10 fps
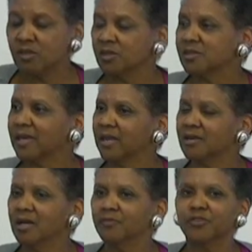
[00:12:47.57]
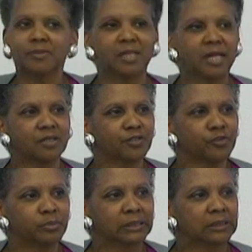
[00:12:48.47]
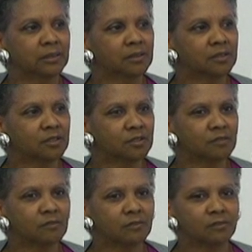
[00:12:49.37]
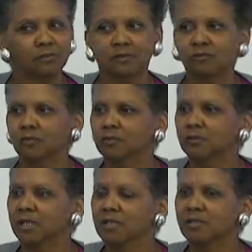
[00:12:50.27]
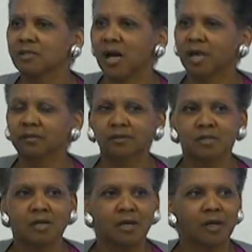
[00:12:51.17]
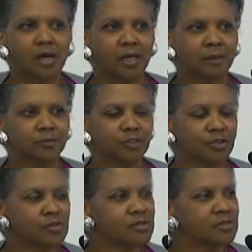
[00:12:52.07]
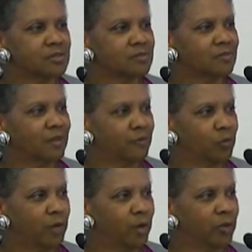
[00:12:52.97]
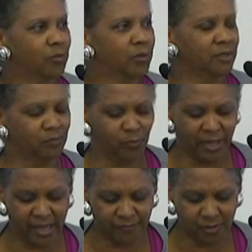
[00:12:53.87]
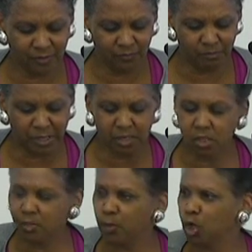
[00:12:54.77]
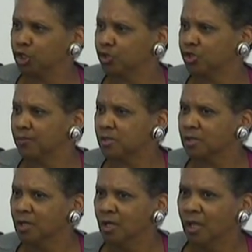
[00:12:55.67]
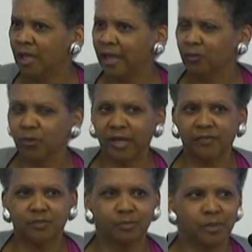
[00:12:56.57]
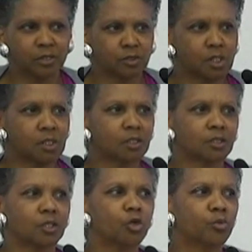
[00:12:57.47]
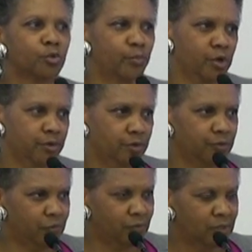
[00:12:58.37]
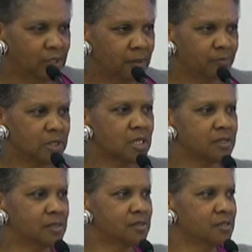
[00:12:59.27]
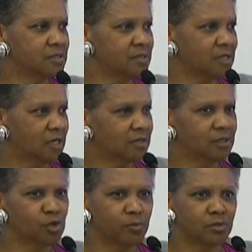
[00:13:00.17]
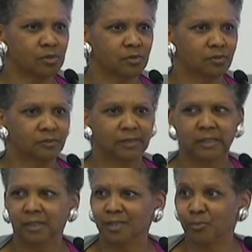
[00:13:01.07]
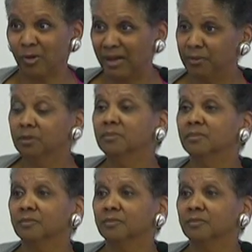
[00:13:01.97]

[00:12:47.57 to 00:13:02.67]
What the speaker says: it's got to come from a lot of different places, right? It's not just everywhere. We have to build partnerships. And we have to build global partners, because this is a global problem,